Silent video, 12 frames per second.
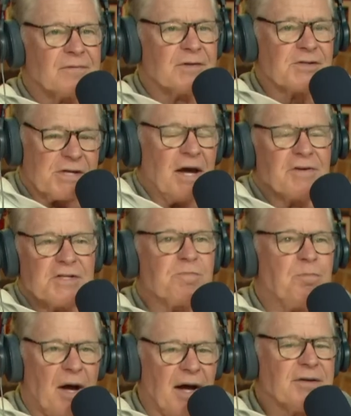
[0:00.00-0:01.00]
The Saudis
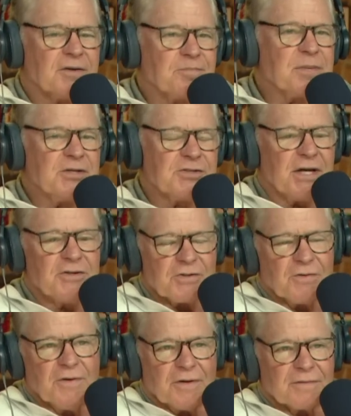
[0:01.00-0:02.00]
bought the P G A
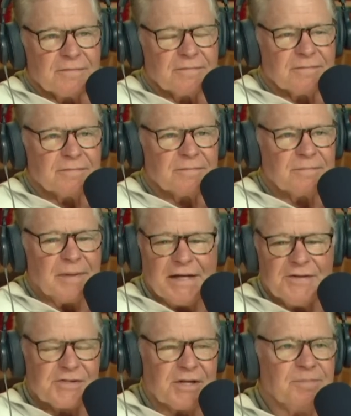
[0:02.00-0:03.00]
Tour,
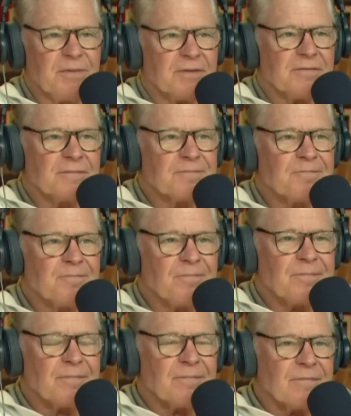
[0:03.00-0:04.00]
plain and simple.
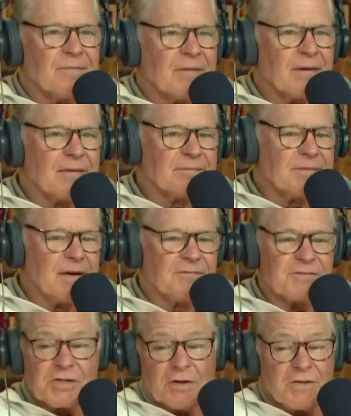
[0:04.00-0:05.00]

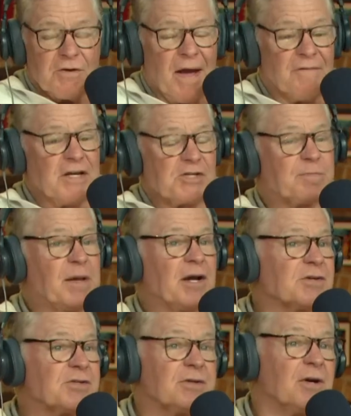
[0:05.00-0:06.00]
And so you have these
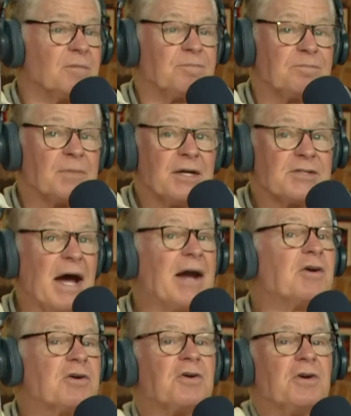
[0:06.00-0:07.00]
players, you know,
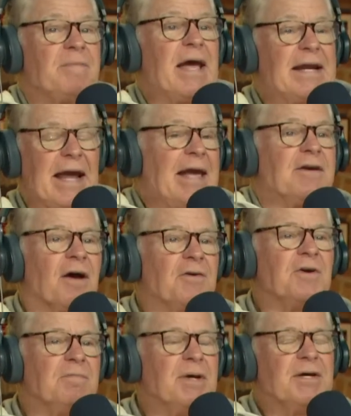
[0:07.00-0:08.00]
Tiger could have made eight
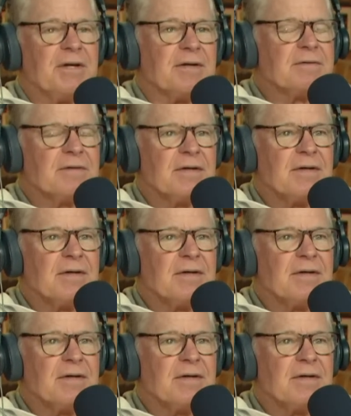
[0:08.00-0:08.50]
hundred million dollars.